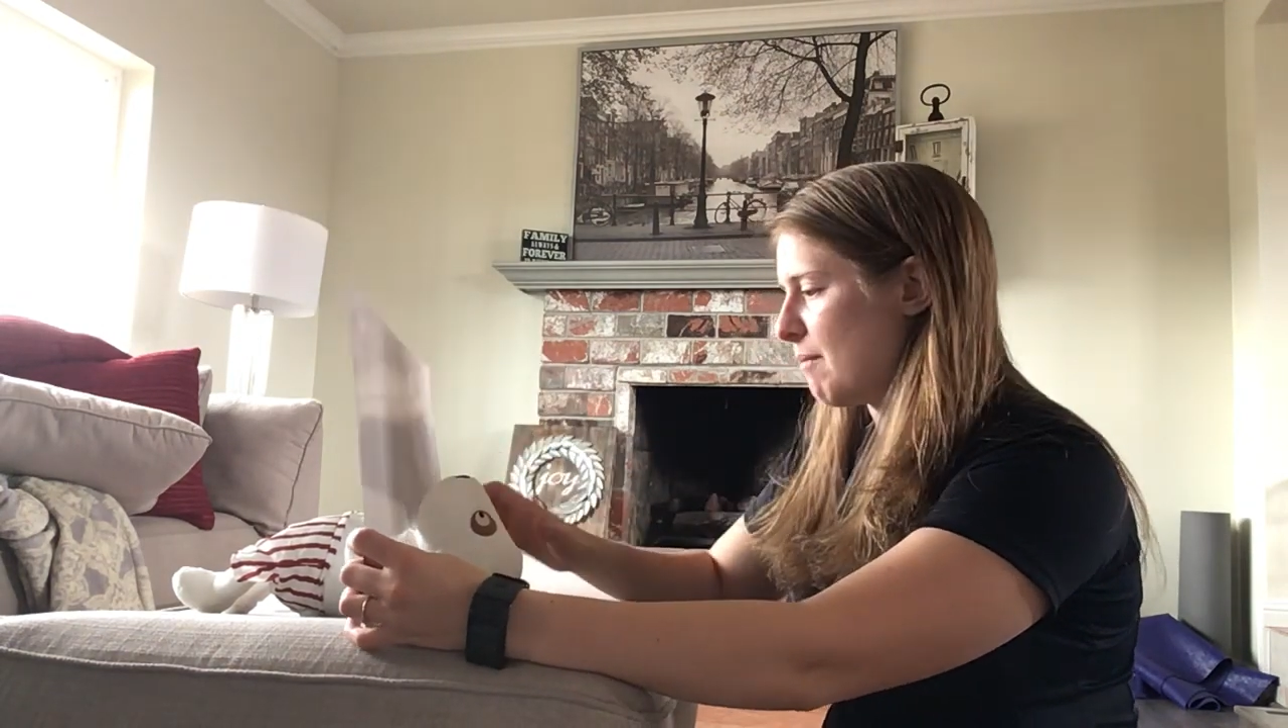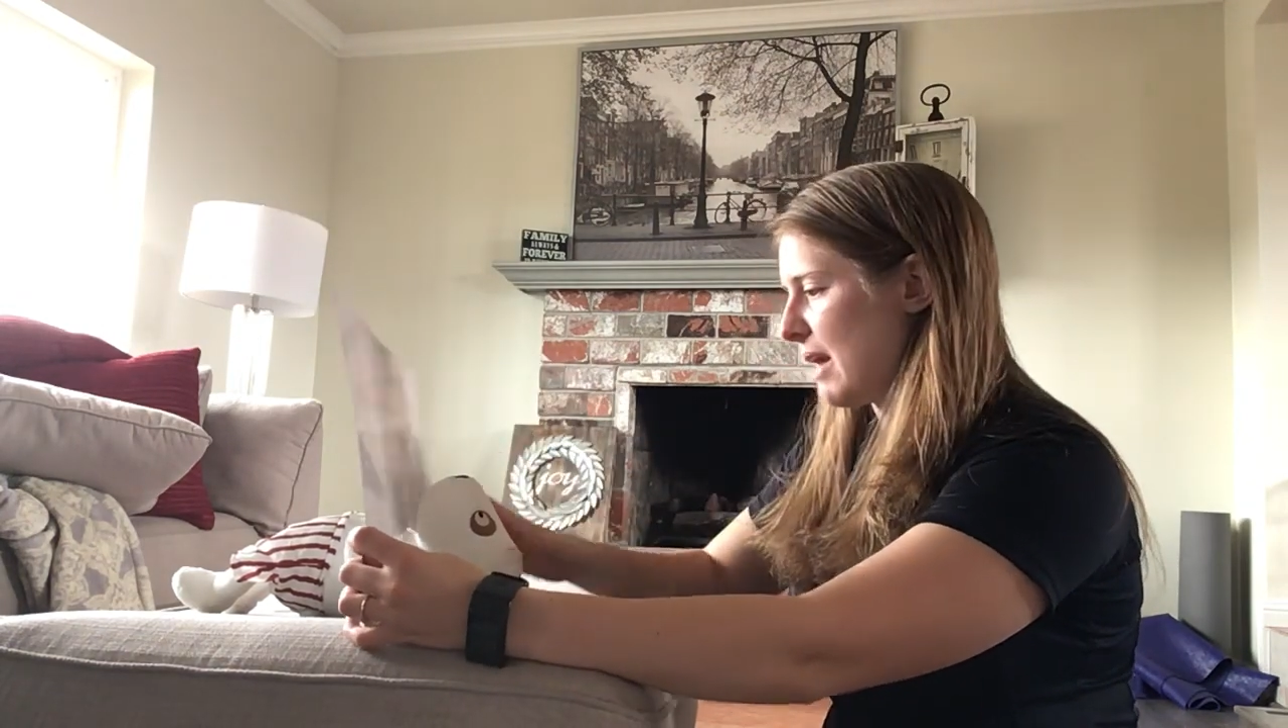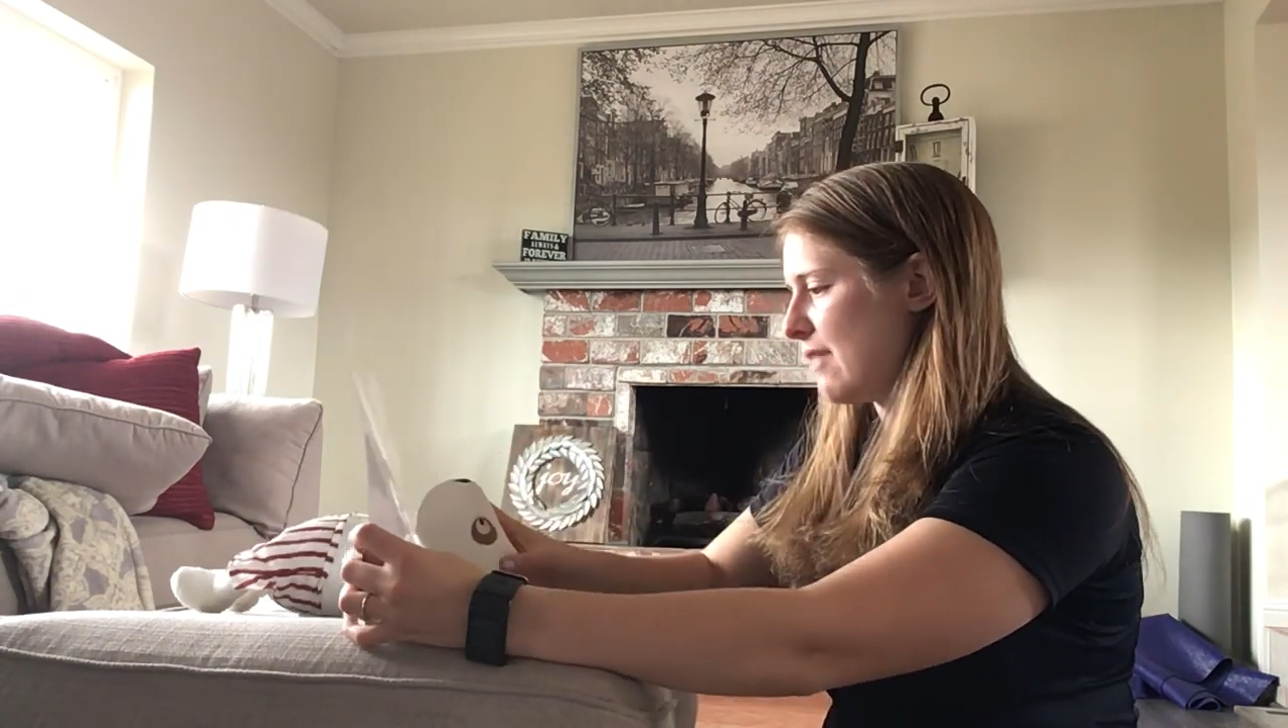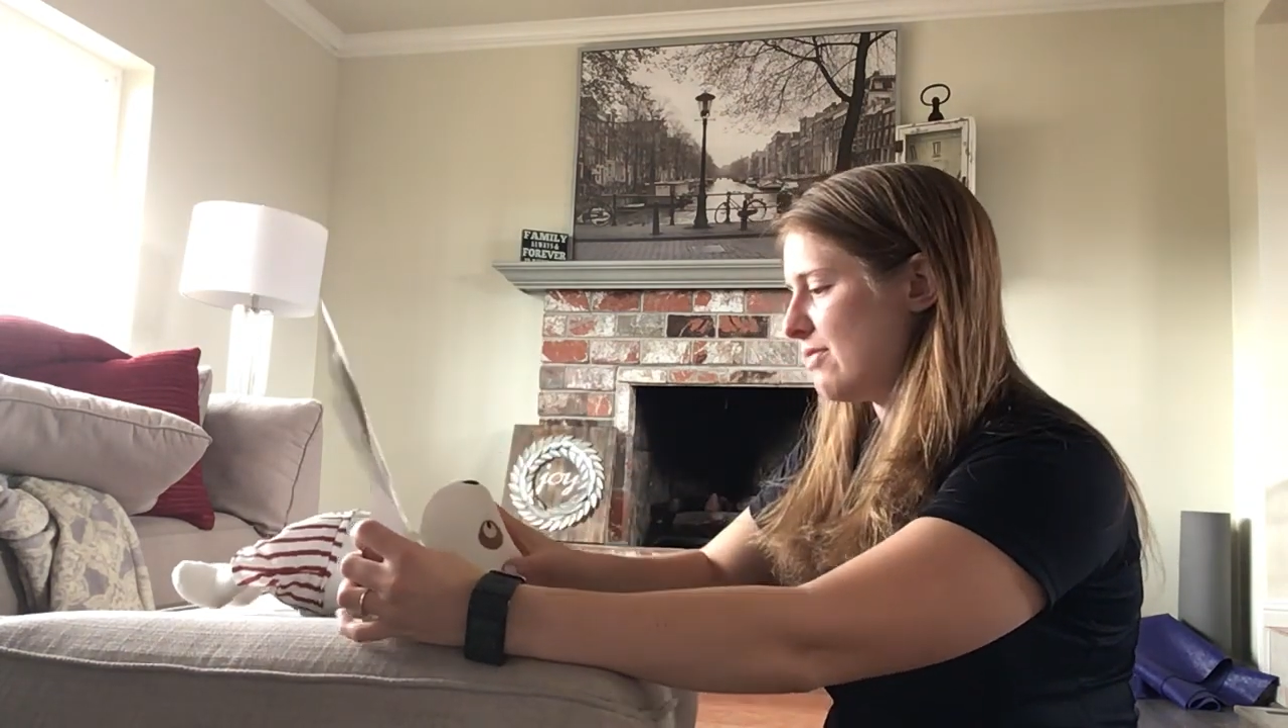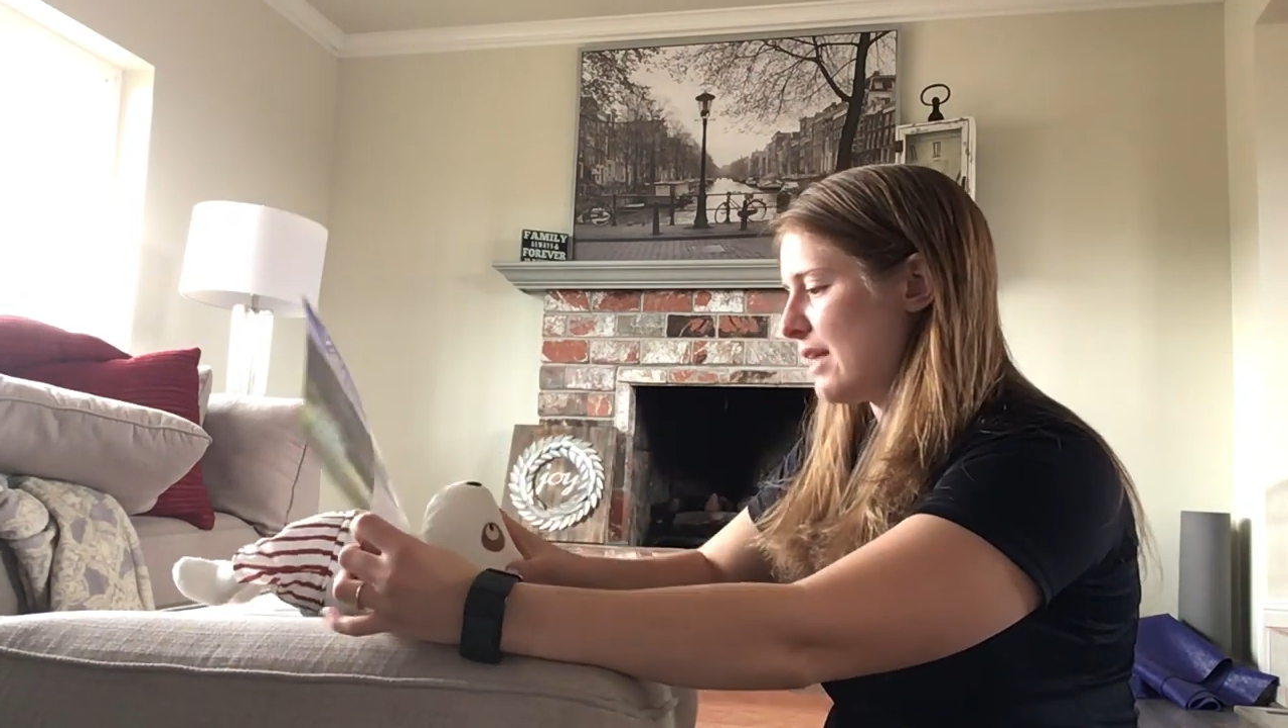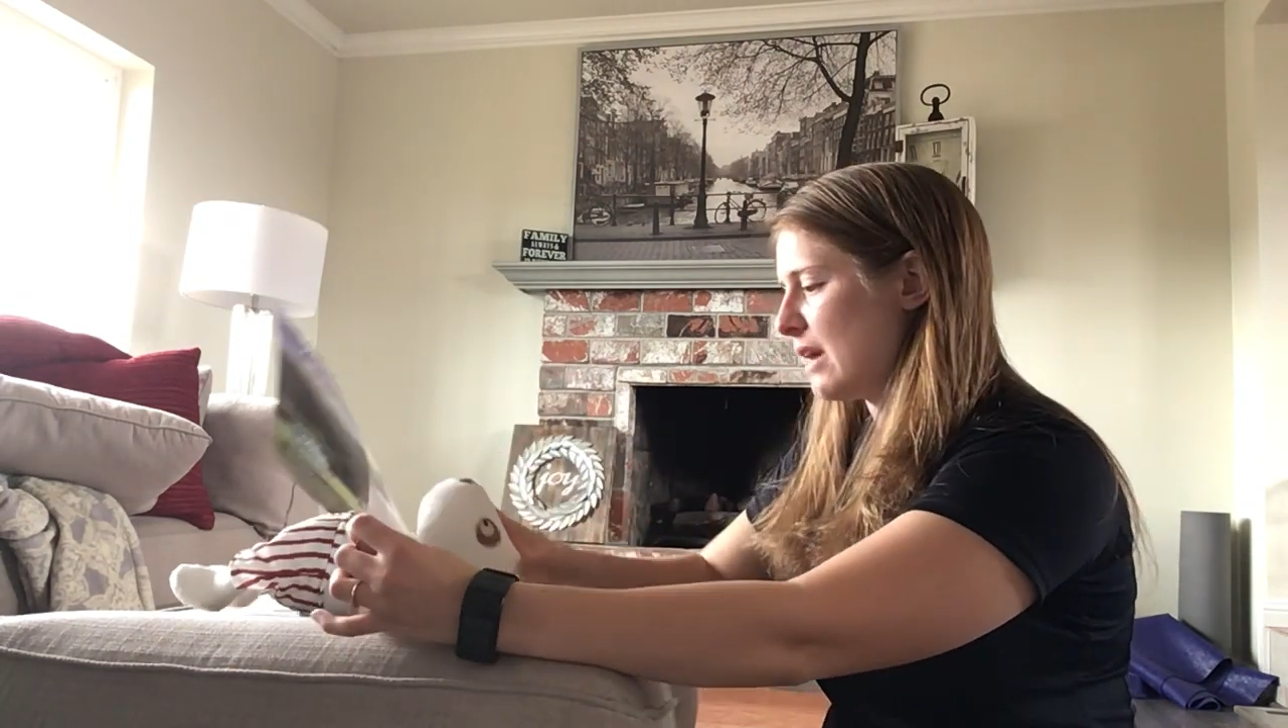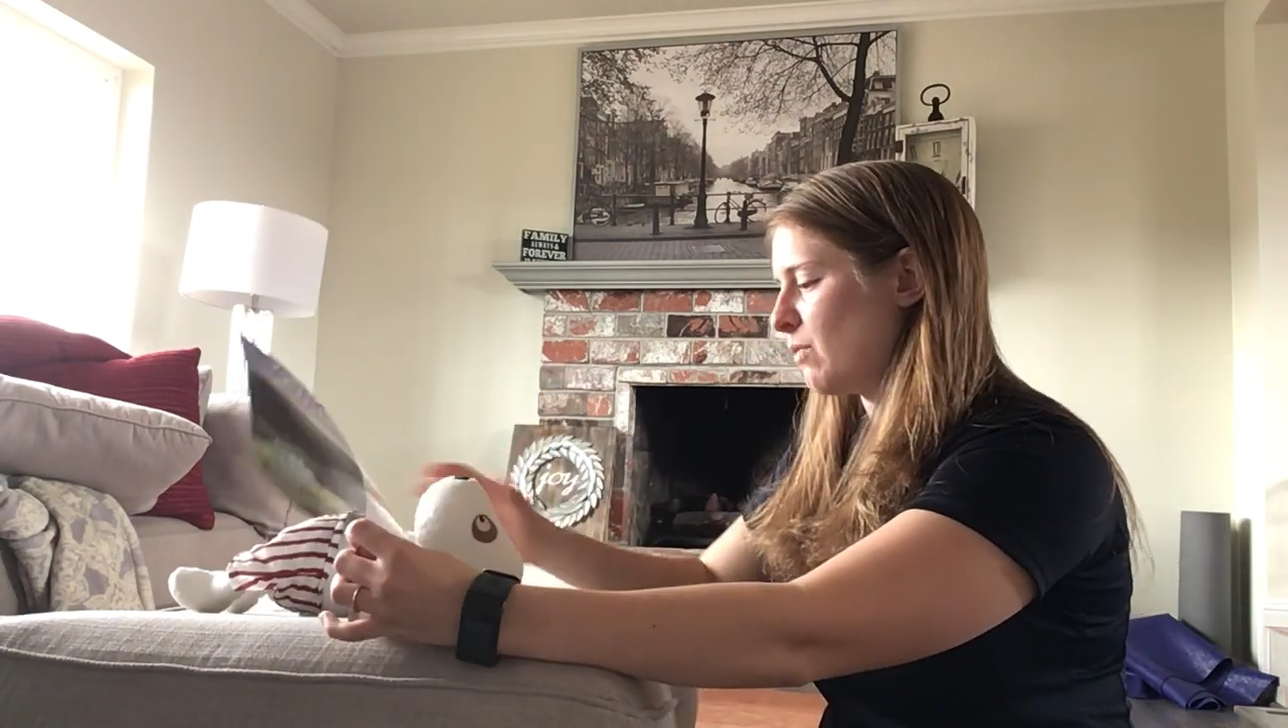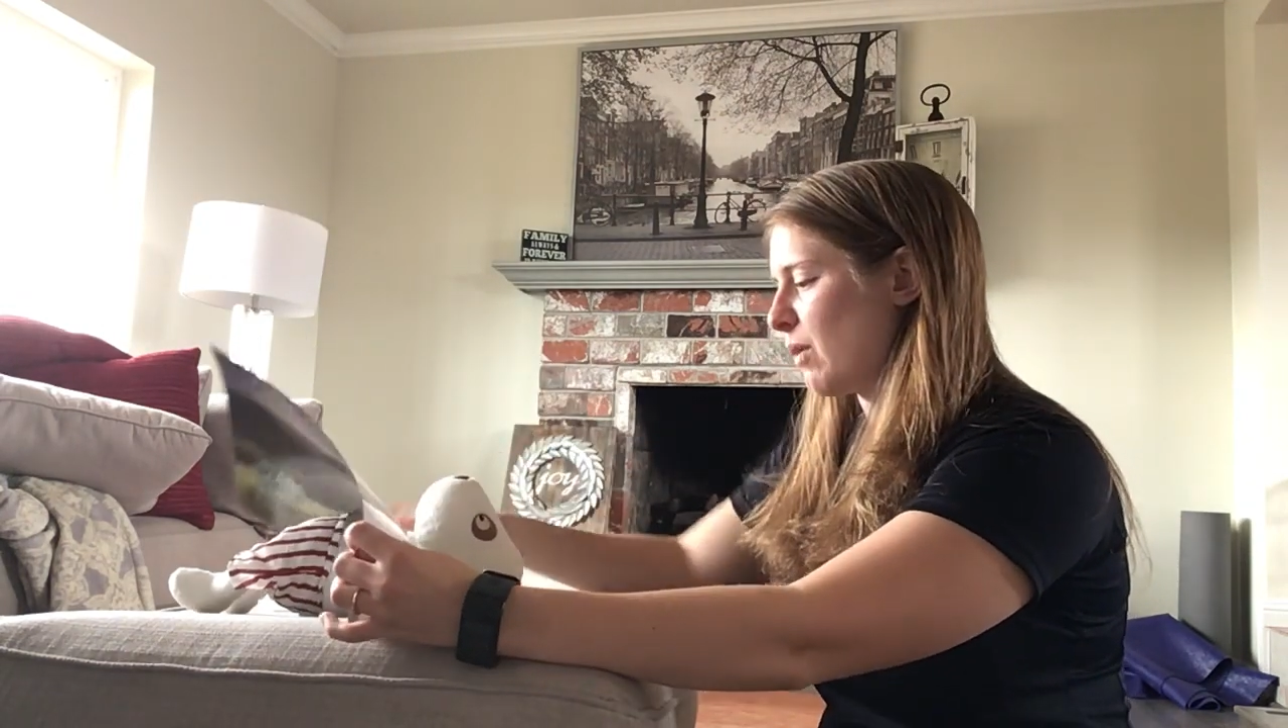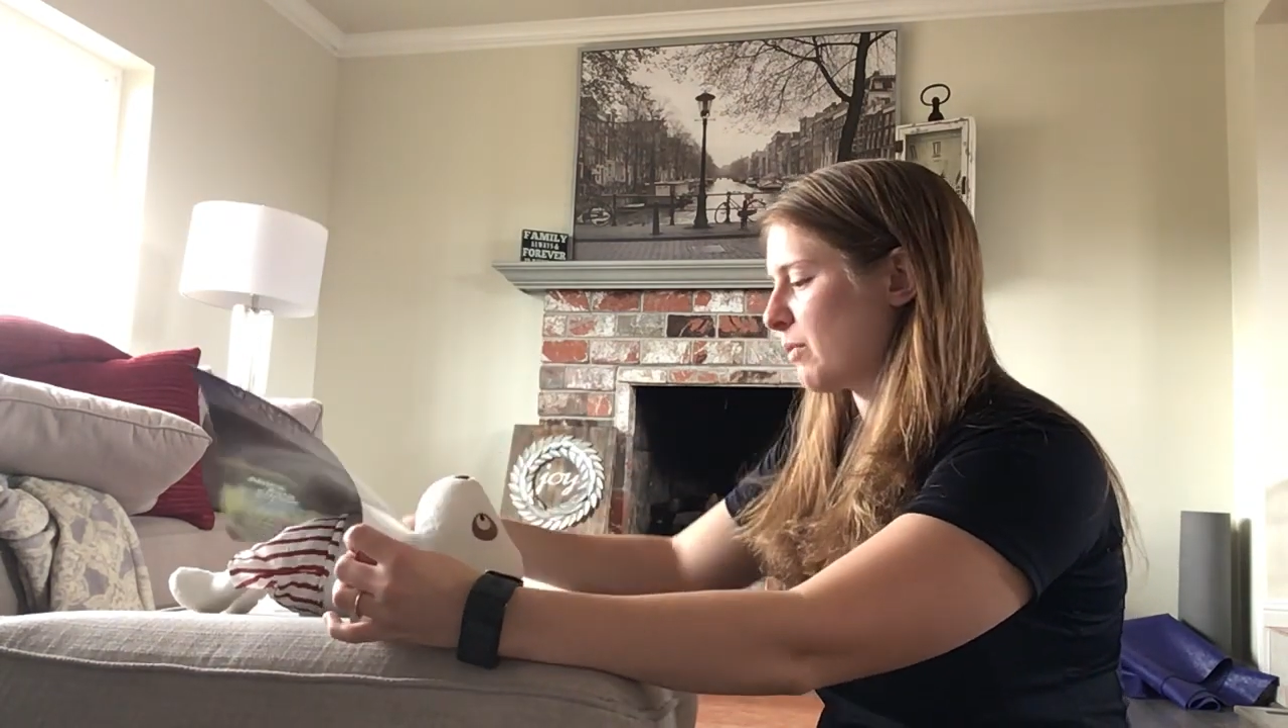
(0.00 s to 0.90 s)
And then what